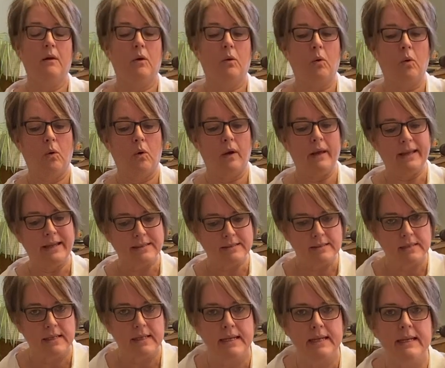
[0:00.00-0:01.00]
or it's
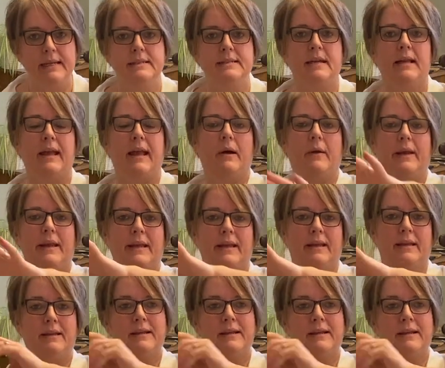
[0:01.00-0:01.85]
leading our ear.